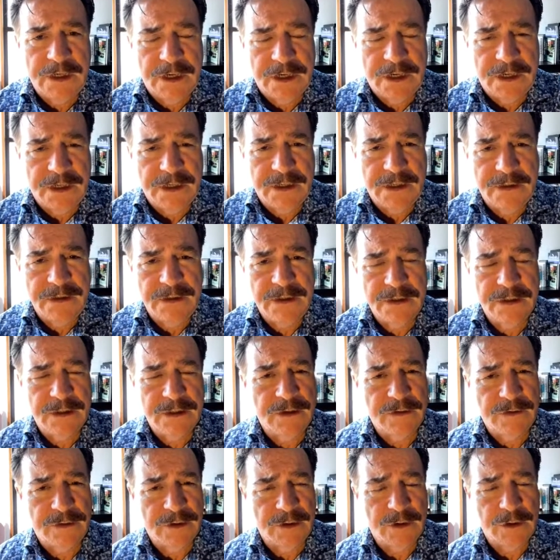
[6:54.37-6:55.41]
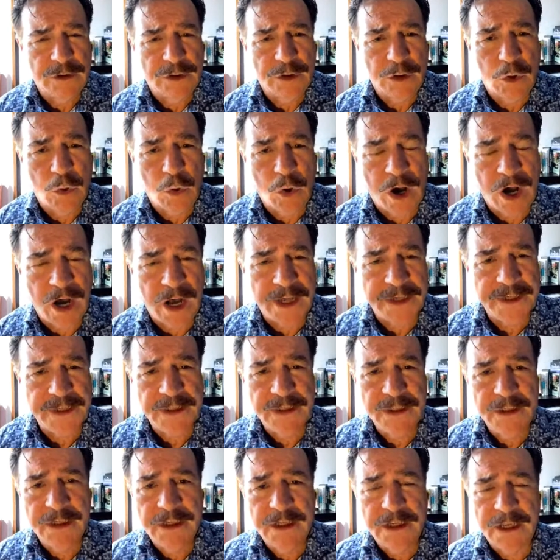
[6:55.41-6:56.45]
the Quad
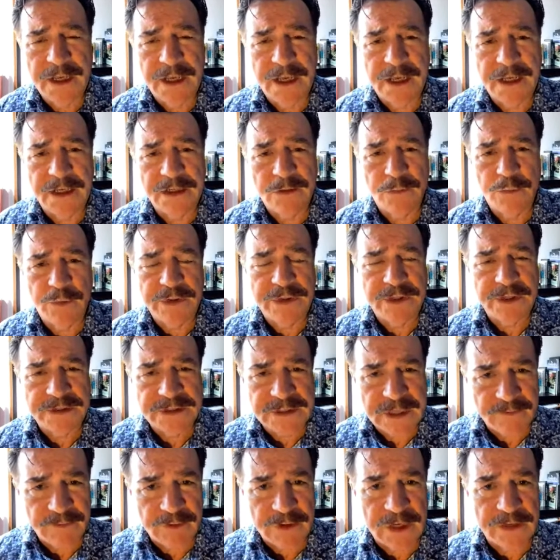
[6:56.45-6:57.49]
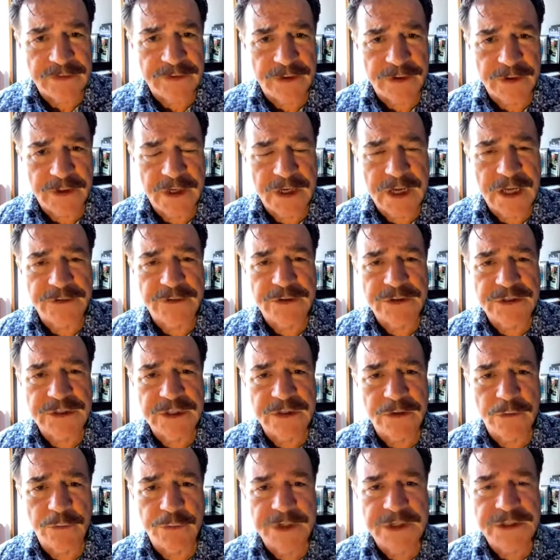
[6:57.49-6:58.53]
and with several other countries
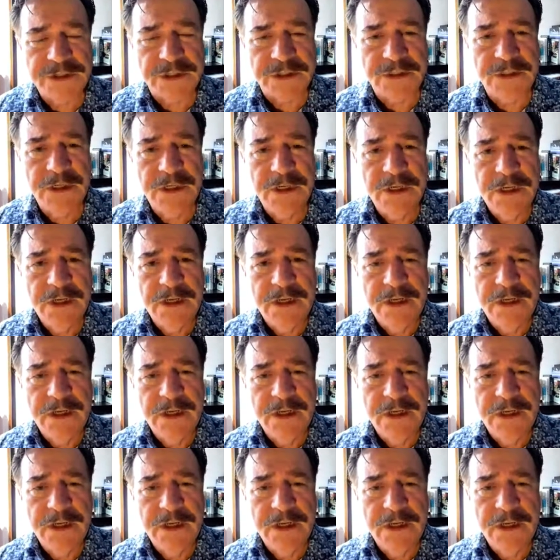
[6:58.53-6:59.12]
in the region.